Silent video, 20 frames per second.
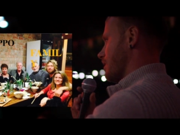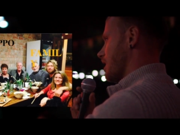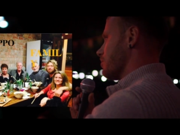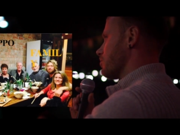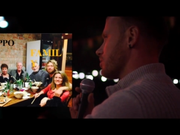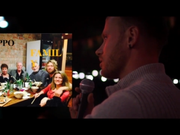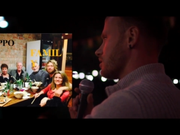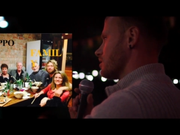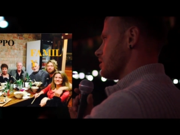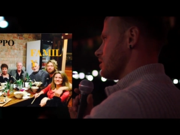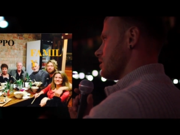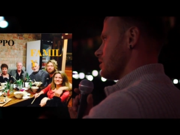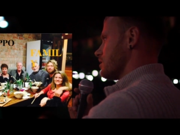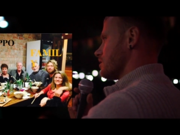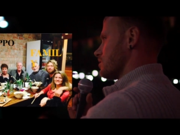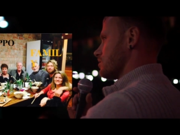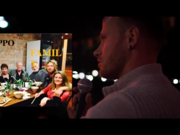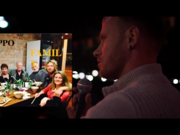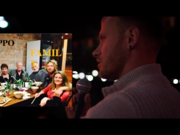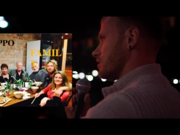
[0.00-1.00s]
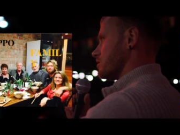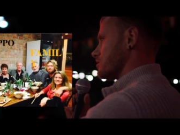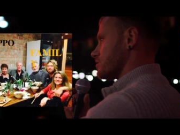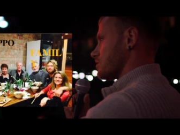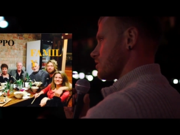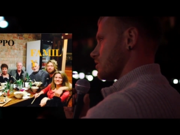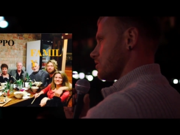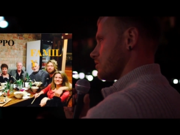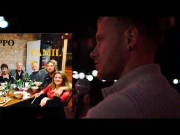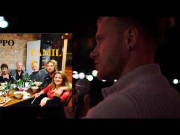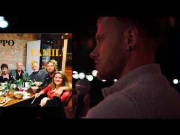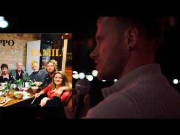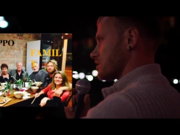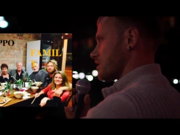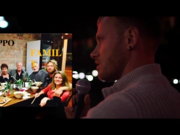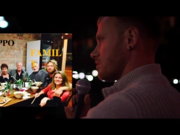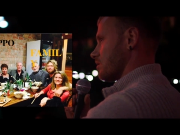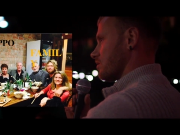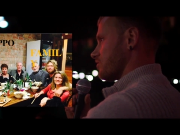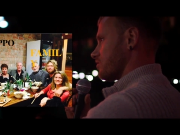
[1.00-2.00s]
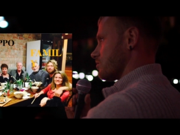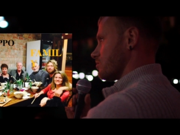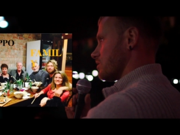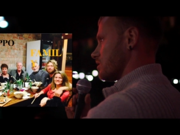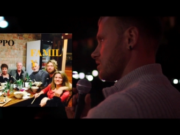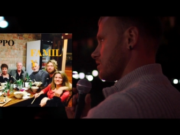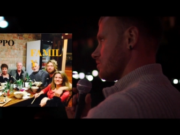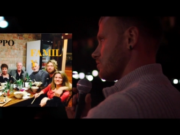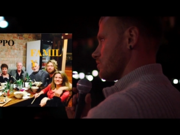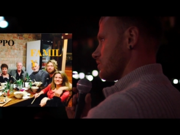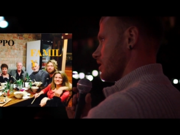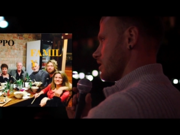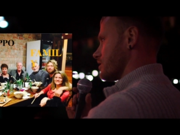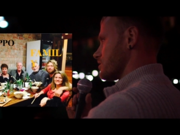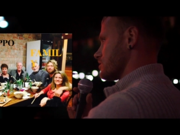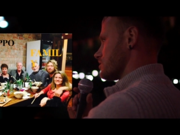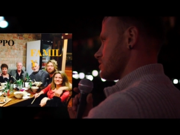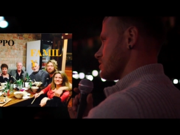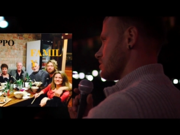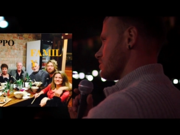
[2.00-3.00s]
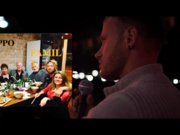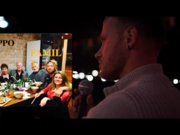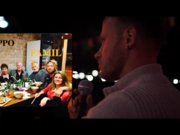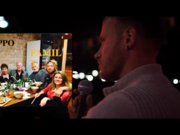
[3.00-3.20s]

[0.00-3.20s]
up and insecurities that came up for me in relationships